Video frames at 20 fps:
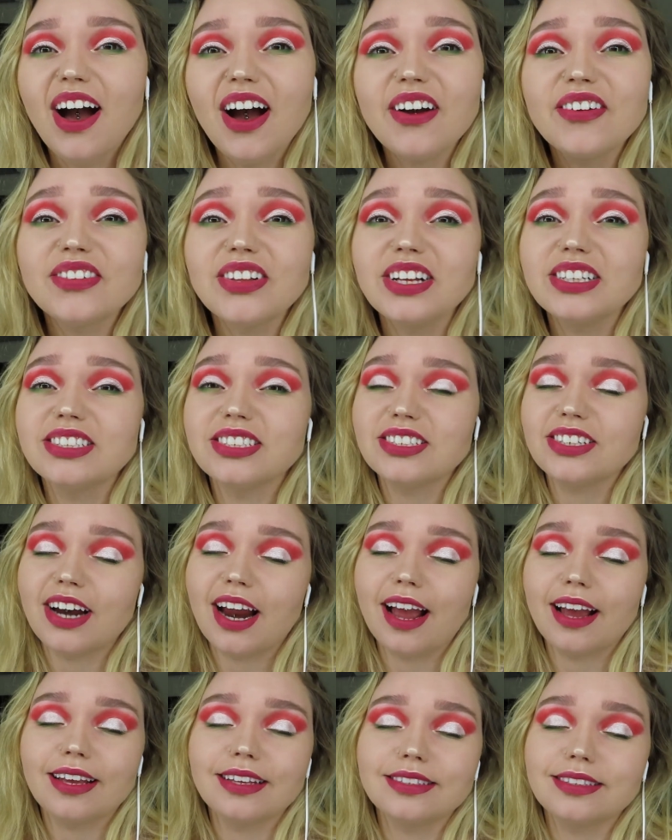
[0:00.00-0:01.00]
I've lost
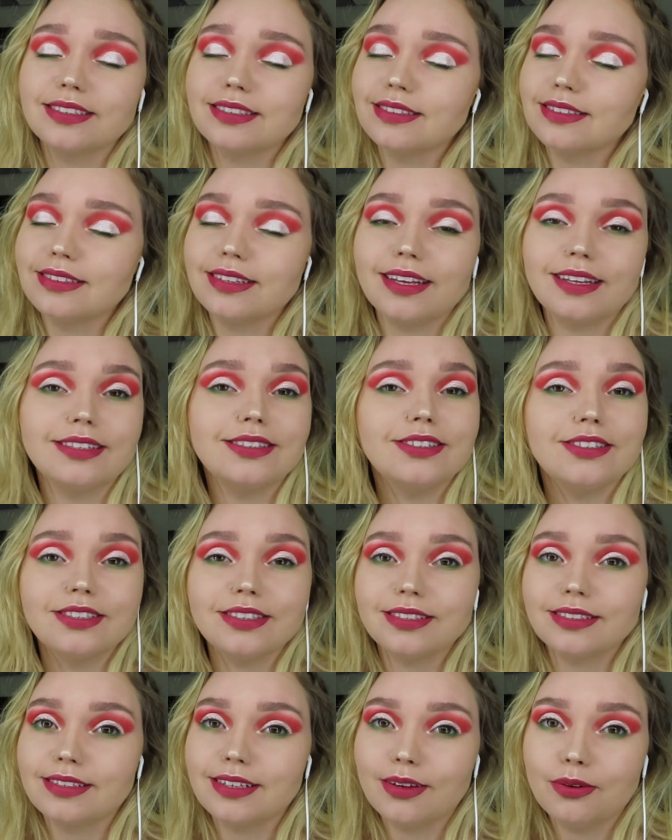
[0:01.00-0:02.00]
track. It's
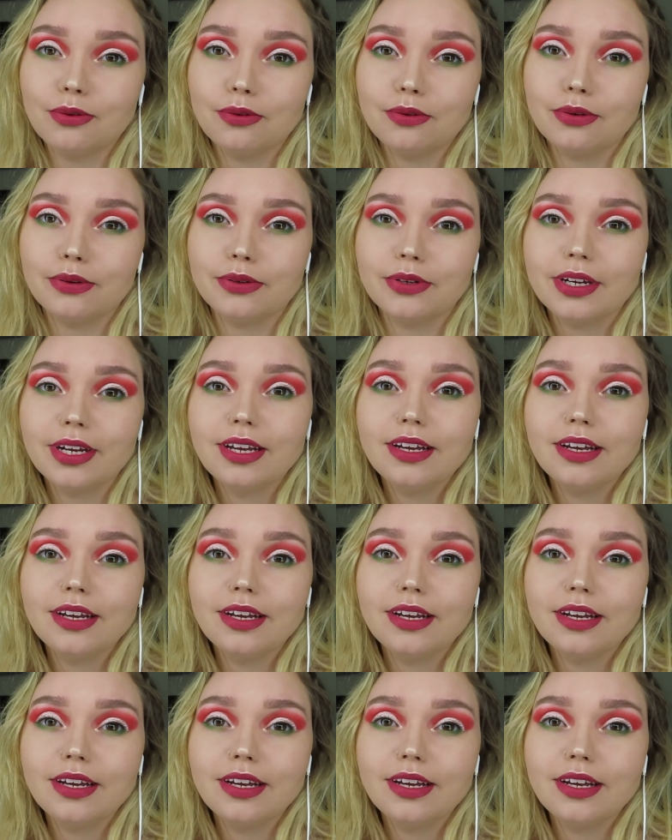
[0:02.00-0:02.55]
just, whew.